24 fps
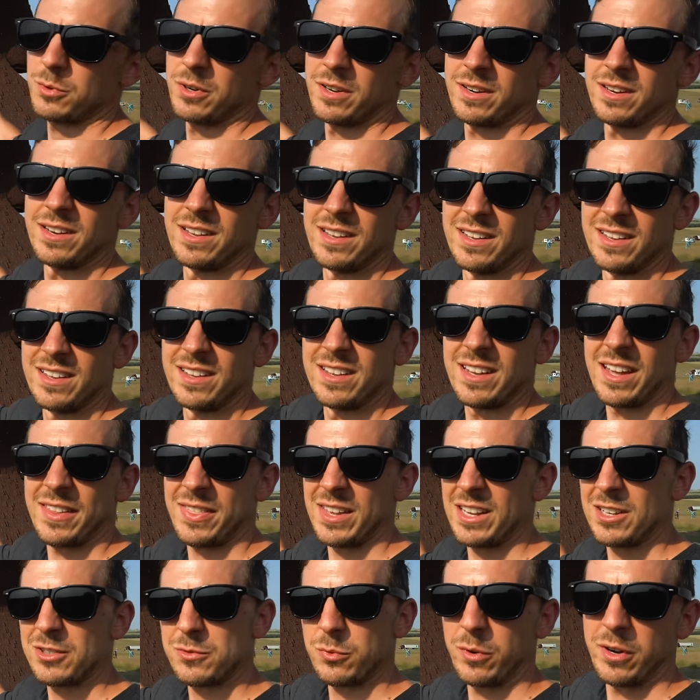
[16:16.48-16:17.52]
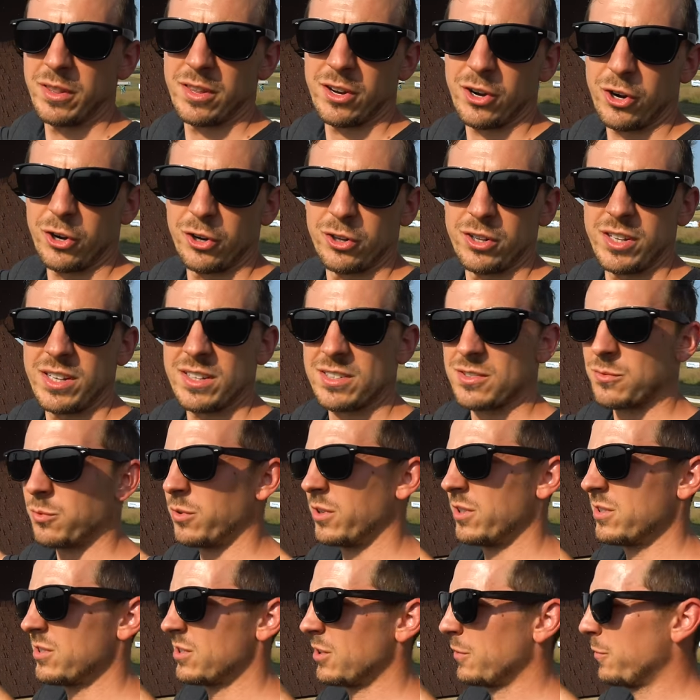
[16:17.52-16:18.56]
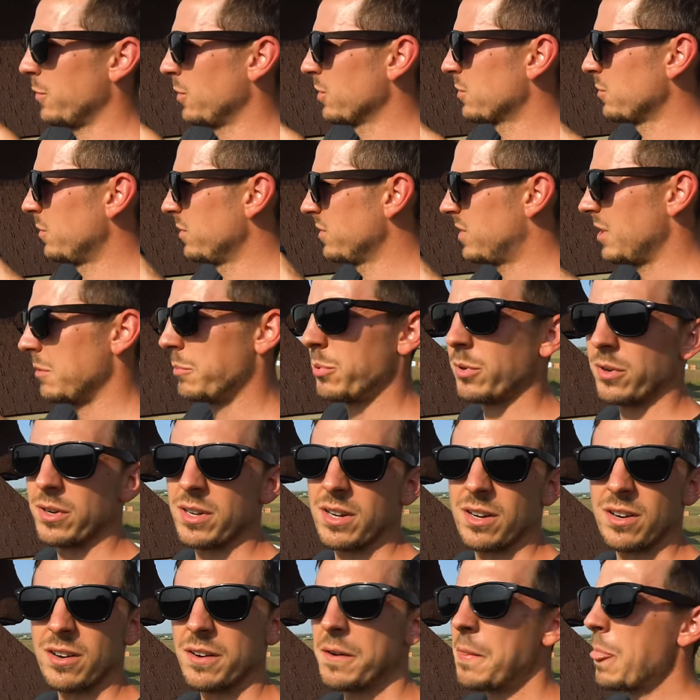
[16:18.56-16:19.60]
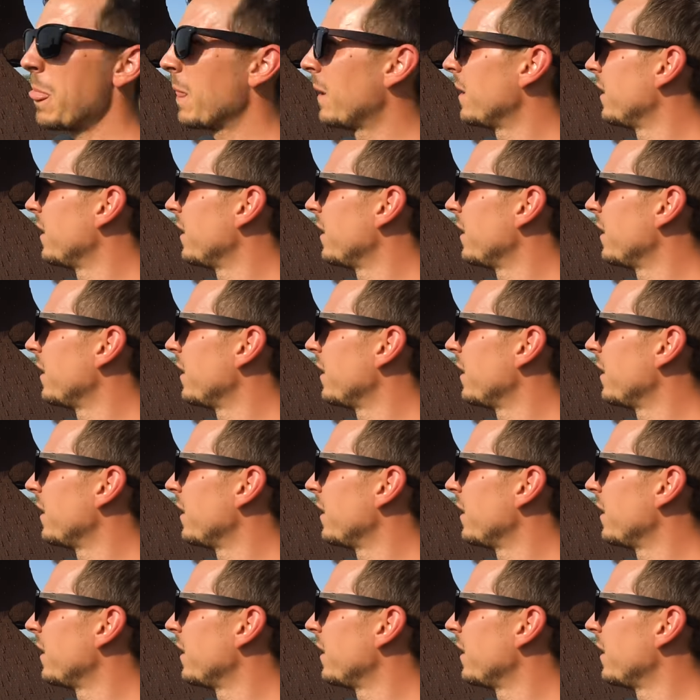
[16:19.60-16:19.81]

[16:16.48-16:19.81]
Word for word: one, I think it's one of the earliest ones or first ones he put here.